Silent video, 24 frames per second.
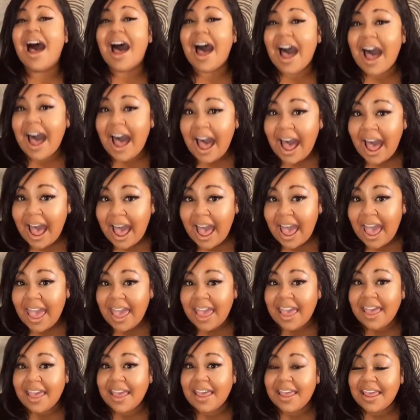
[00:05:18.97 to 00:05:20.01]

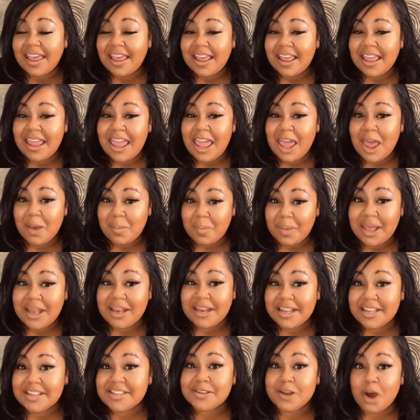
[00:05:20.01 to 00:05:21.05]
I am in
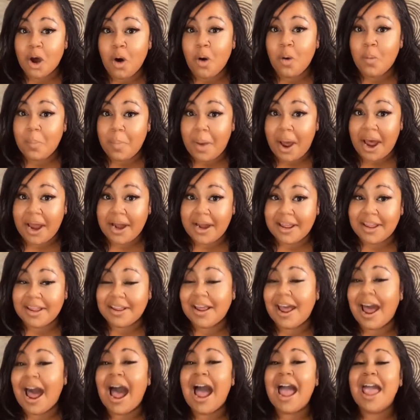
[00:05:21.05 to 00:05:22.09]
this own body.
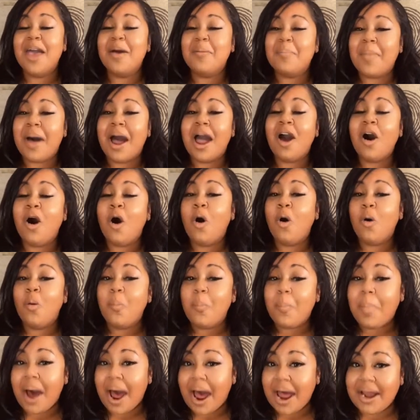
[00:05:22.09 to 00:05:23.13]
I am my own
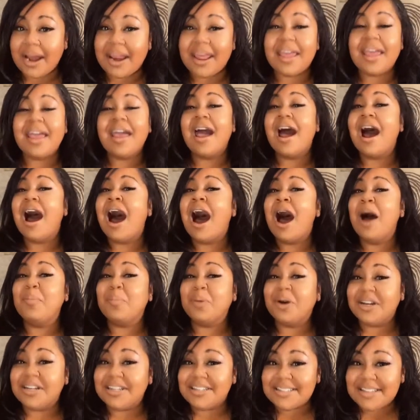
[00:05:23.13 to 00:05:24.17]
body. I'm
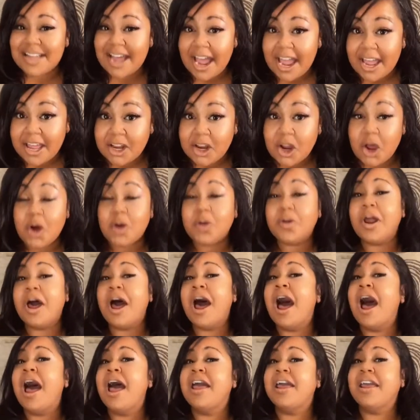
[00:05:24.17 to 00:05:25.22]
going to die alone.
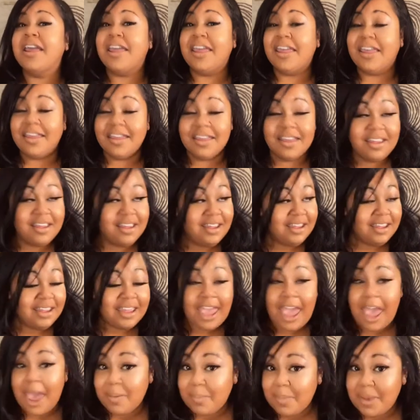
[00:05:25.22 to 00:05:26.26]
I
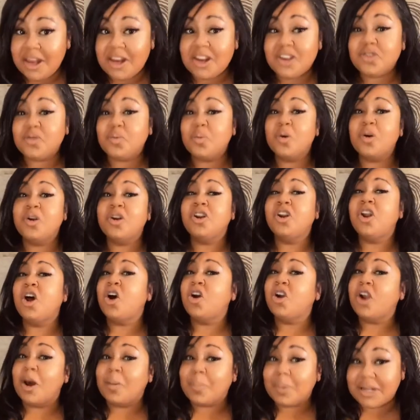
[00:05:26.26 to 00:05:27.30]
came in this world
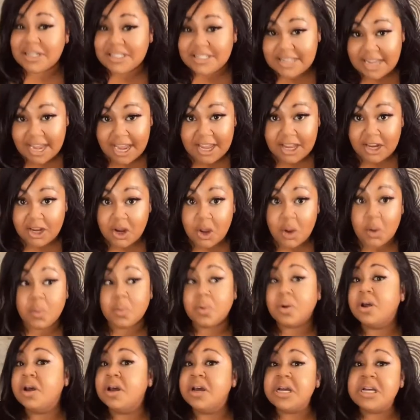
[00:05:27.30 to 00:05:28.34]
alone. I'm going to die alone.
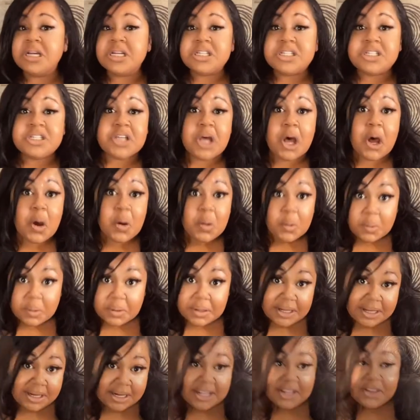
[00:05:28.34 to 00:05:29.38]
So
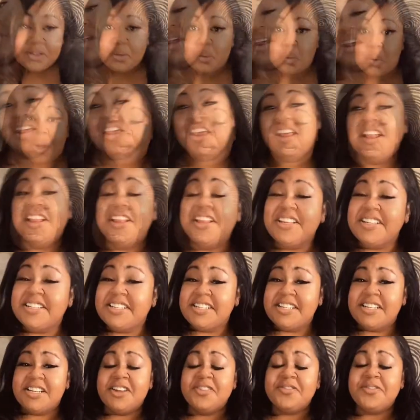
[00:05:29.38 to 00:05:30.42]
it is what it is. And
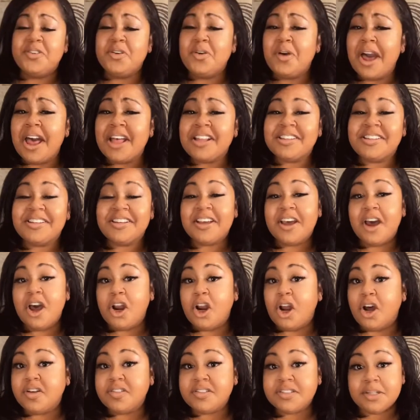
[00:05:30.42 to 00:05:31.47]
listen, if you have to cut
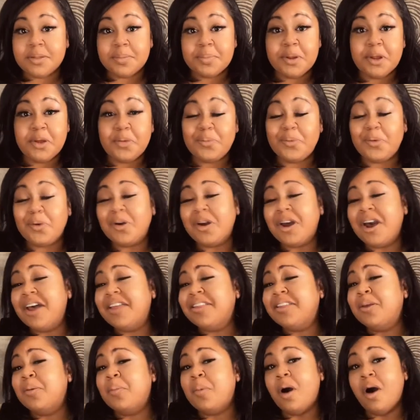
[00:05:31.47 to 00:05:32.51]
off some people, cut
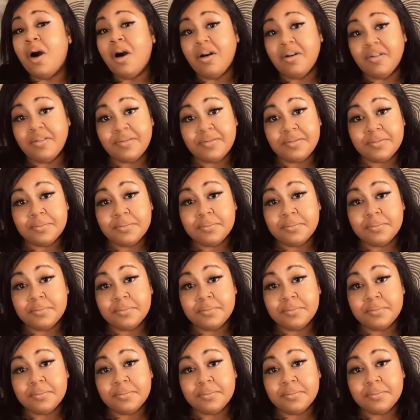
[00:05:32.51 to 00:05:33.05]
them off.